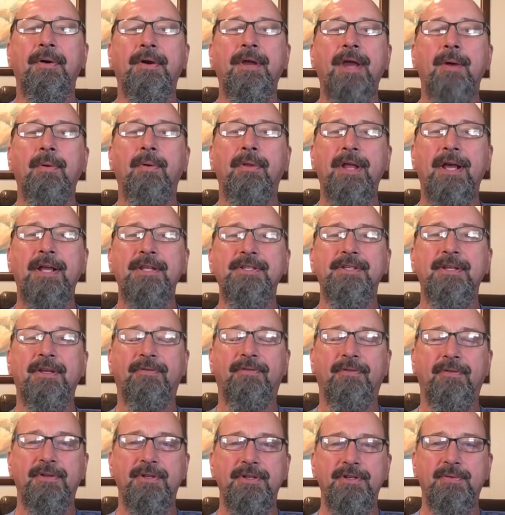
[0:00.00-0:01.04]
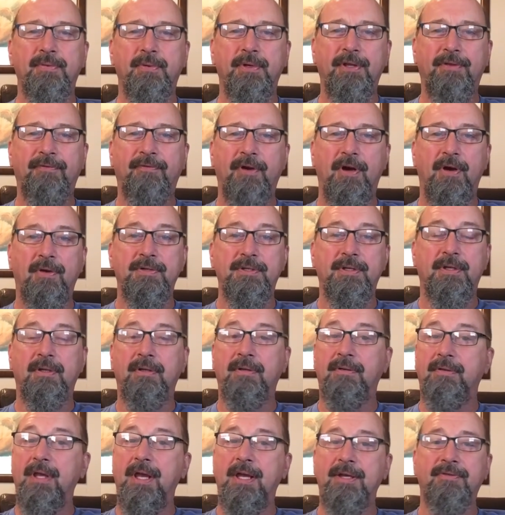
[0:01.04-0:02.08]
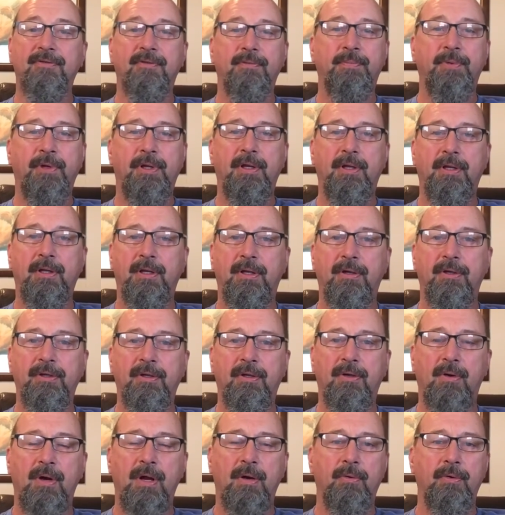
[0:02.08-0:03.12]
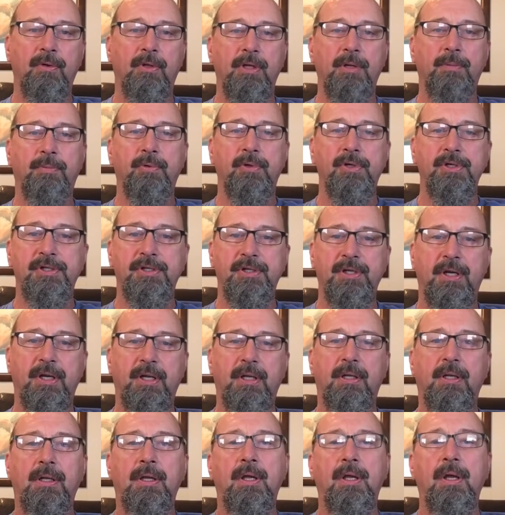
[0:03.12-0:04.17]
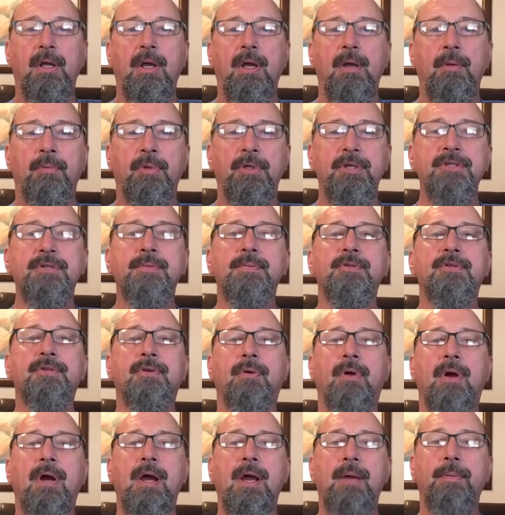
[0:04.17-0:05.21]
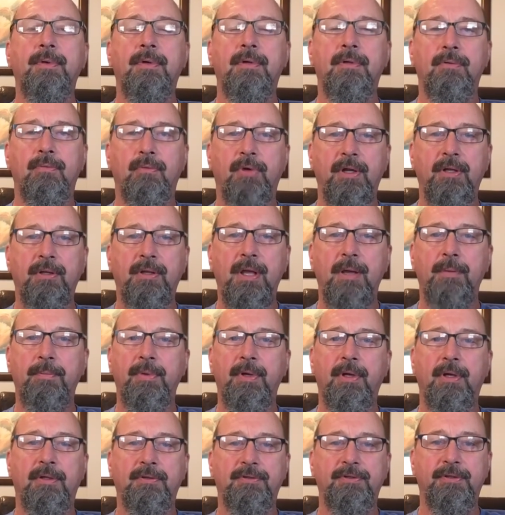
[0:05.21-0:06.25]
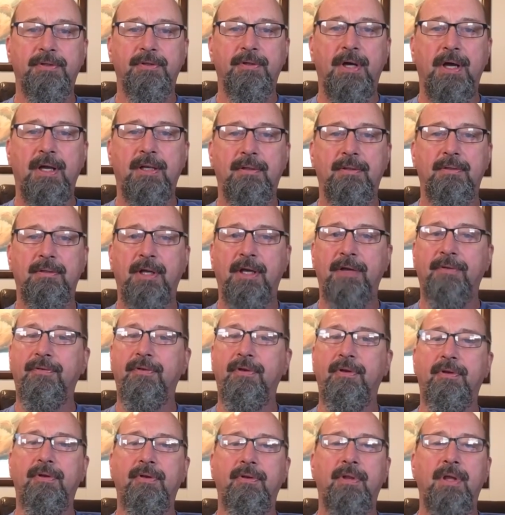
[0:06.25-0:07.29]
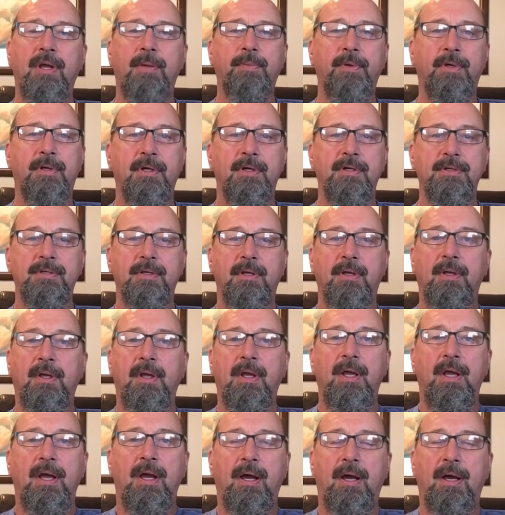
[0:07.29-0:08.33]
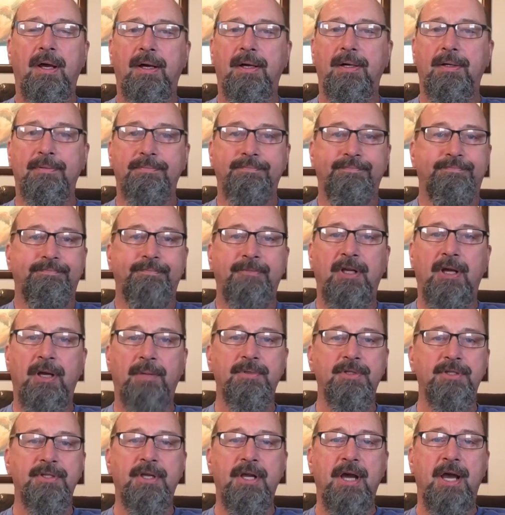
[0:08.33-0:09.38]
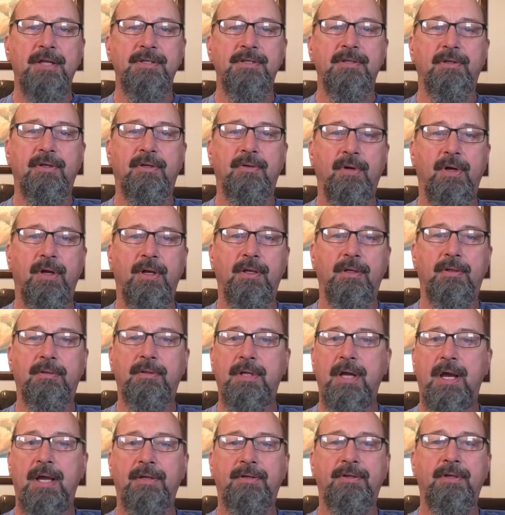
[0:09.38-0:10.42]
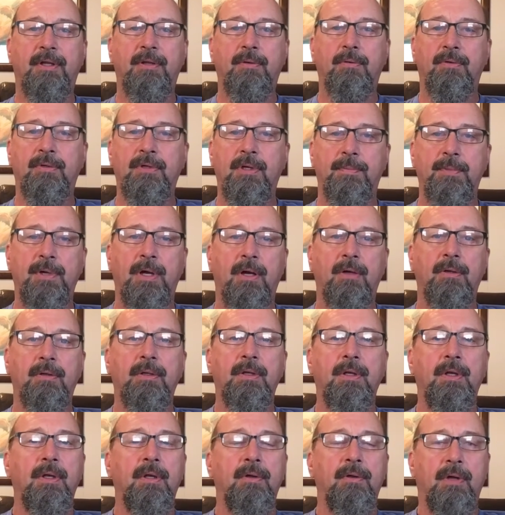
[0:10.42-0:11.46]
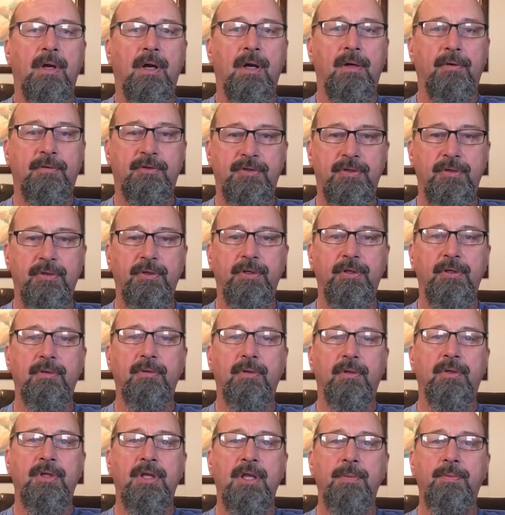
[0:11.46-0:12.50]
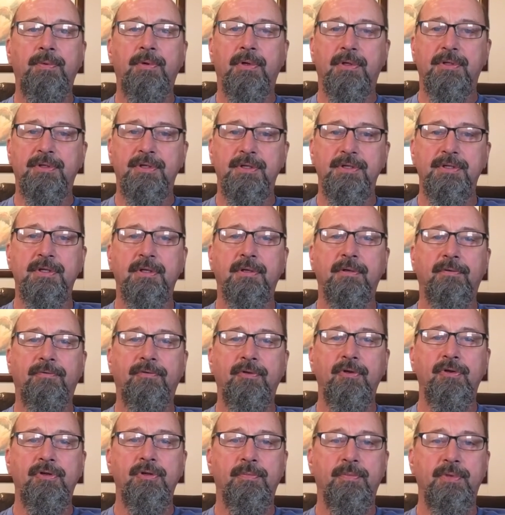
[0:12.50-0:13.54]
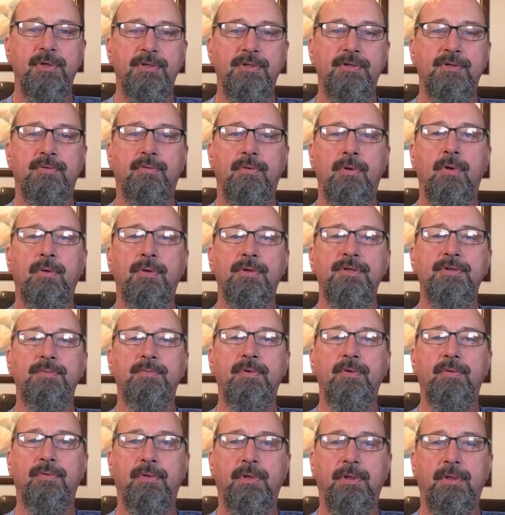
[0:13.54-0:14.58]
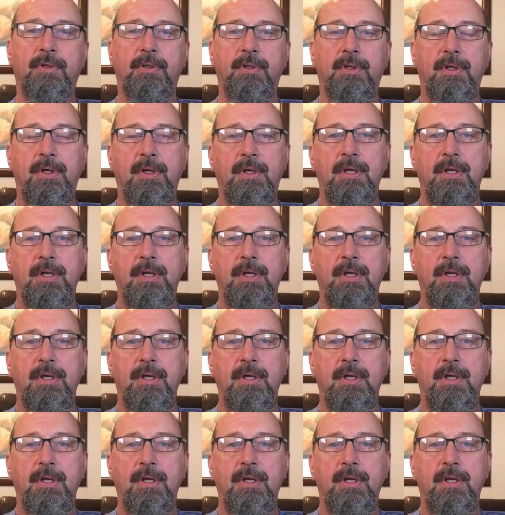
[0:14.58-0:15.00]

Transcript: Okay, well that's it for this week, folks, and thanks for being here. You know, I really appreciate it. Please subscribe and ring that bell too. I'd like for you to do that because I'm just constantly creating content that will come out to you. It'll keep your existing or future business rolling smoothly.